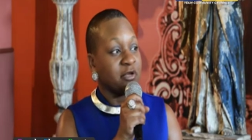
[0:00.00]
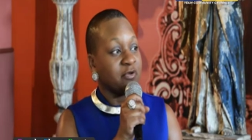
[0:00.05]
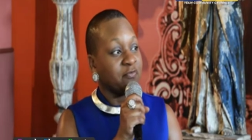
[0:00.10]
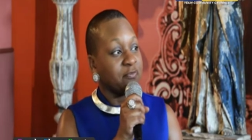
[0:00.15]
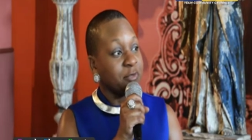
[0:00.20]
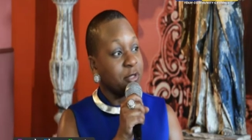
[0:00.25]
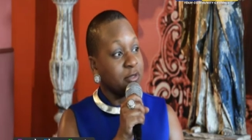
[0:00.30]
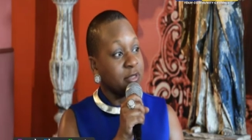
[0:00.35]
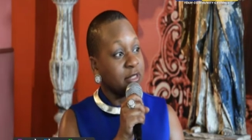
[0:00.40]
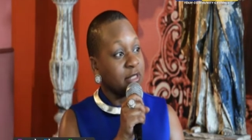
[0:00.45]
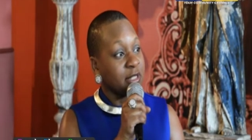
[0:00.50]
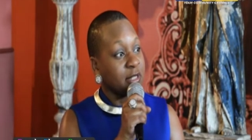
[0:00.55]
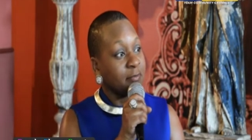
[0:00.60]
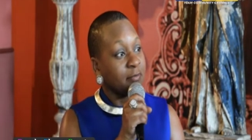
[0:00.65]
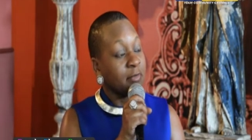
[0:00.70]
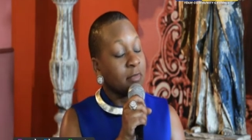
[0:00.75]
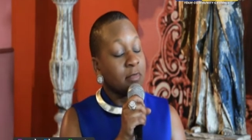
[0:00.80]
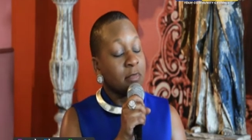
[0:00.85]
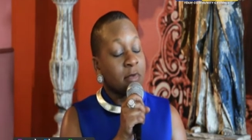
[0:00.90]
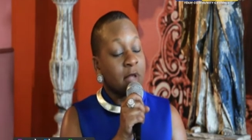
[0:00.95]
of music.
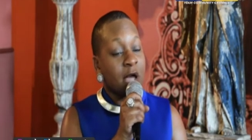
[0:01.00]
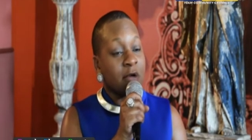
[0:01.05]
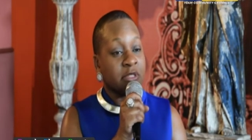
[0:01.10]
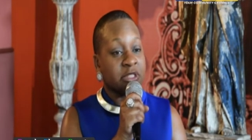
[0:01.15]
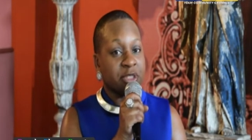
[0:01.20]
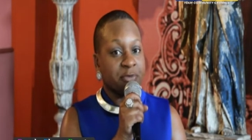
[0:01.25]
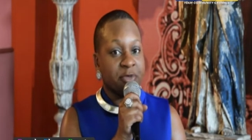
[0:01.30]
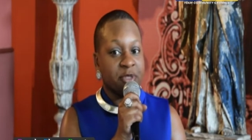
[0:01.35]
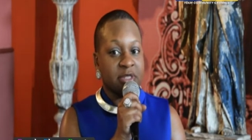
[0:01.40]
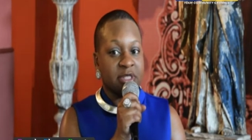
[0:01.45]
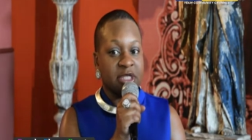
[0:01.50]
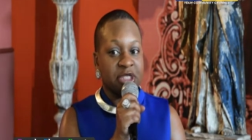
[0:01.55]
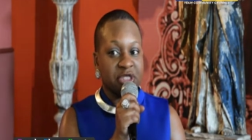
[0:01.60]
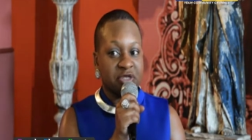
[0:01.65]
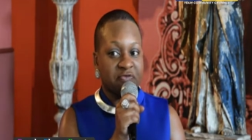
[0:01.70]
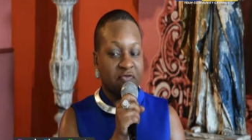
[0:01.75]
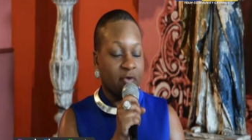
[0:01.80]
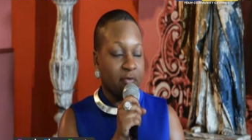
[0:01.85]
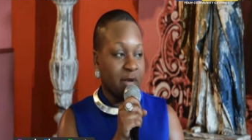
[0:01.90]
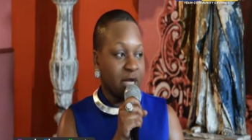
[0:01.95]
I was the
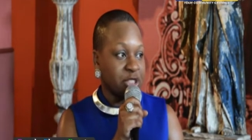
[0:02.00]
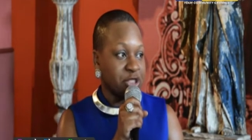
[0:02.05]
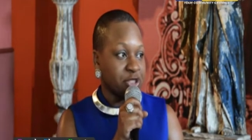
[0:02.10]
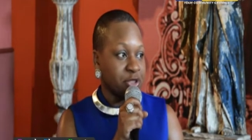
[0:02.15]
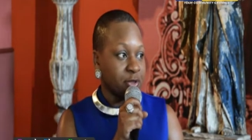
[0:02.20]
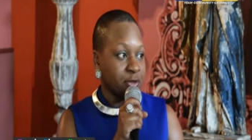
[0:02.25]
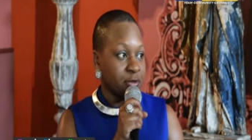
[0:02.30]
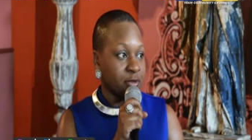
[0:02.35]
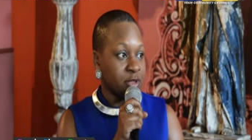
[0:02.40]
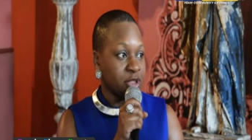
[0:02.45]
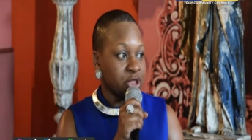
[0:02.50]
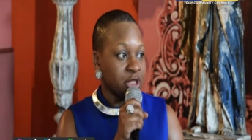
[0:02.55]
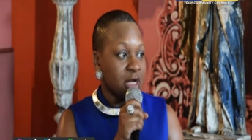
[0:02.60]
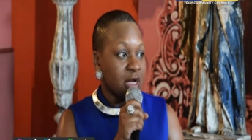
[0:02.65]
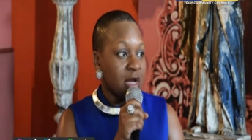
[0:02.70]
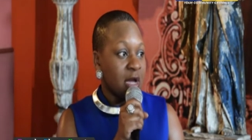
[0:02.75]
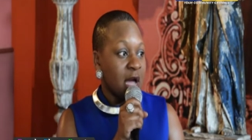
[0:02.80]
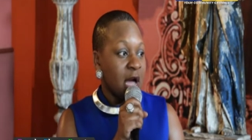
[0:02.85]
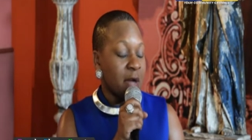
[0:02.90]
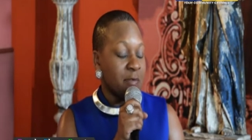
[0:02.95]
musician for my church,
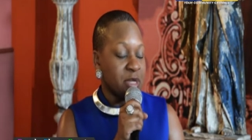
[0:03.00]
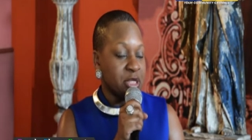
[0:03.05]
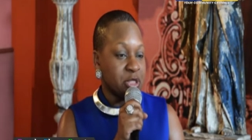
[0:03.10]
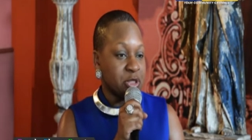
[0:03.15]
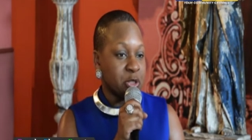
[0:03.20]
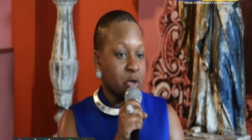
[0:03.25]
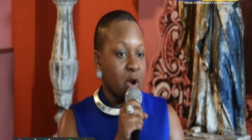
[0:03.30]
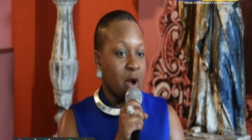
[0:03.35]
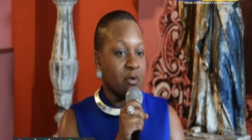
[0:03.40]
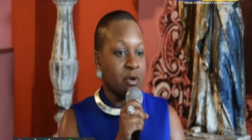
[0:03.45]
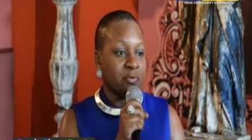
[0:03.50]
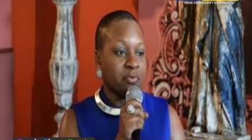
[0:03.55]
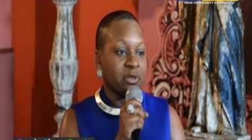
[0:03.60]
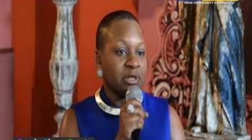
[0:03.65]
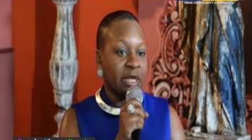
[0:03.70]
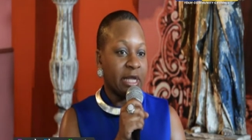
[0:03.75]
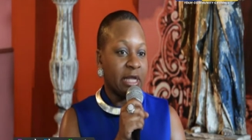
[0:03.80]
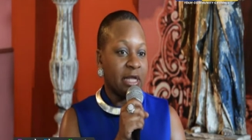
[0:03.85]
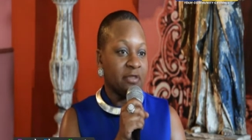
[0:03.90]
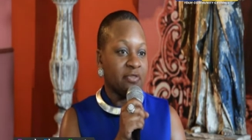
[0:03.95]
um, and so I would
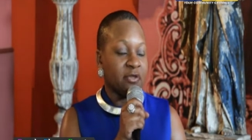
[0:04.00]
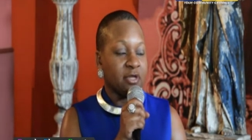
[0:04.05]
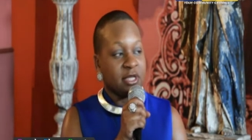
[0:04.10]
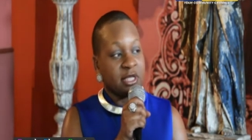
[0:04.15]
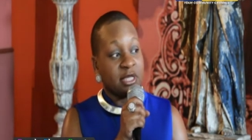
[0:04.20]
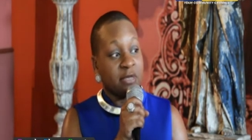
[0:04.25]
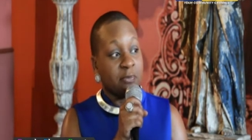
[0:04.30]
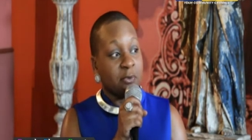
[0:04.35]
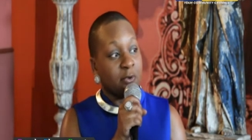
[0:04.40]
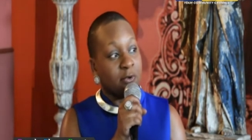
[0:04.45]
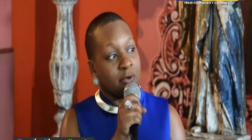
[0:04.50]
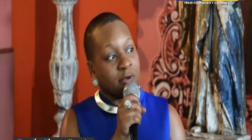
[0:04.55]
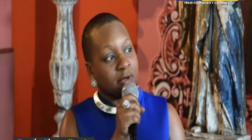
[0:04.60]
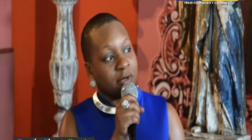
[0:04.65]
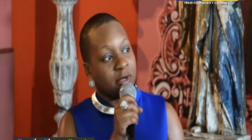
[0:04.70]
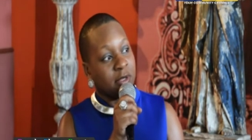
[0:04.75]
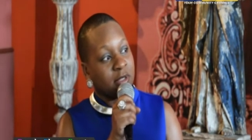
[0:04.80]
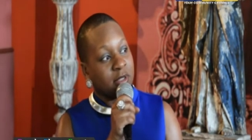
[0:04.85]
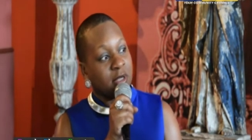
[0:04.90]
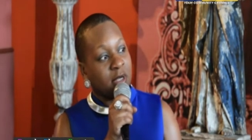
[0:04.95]
play the
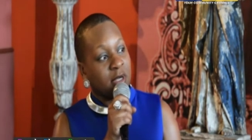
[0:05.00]
keyboard,